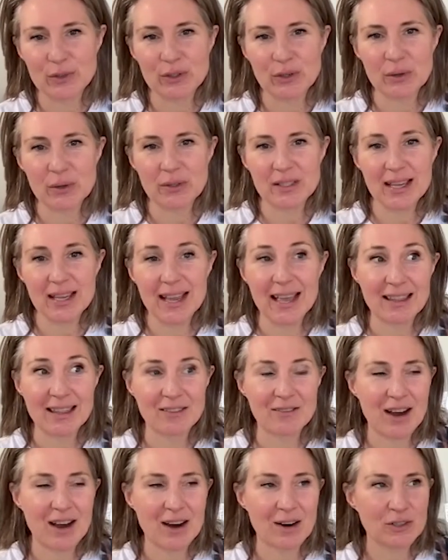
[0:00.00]
So it's like, and the
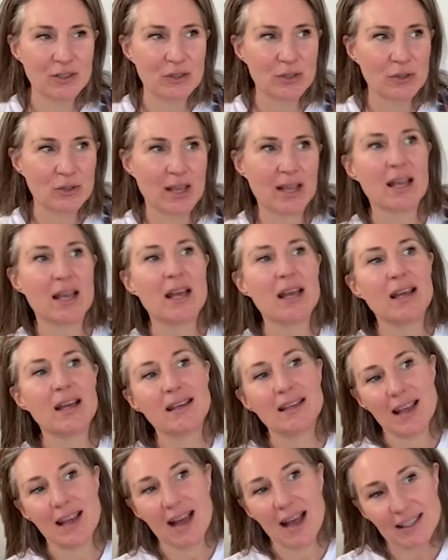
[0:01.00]
viruses are like,
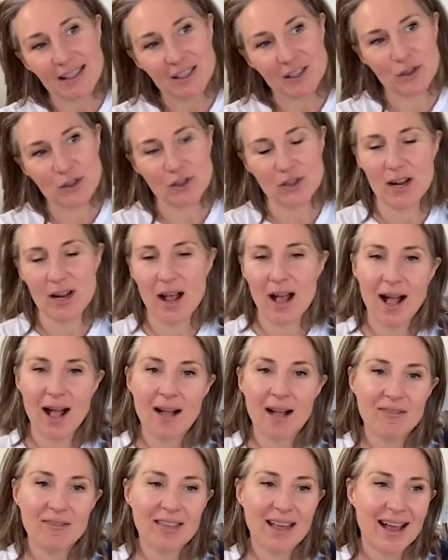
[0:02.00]
yes, you should
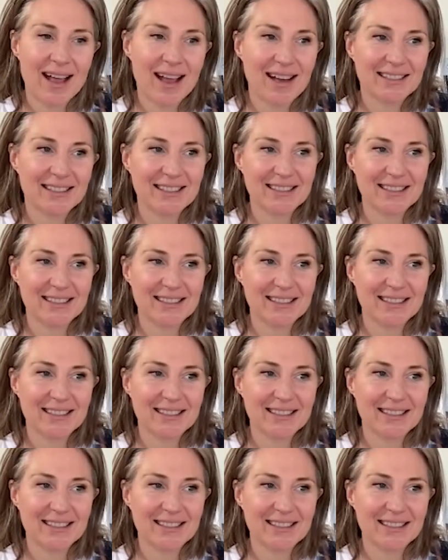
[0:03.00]
have that.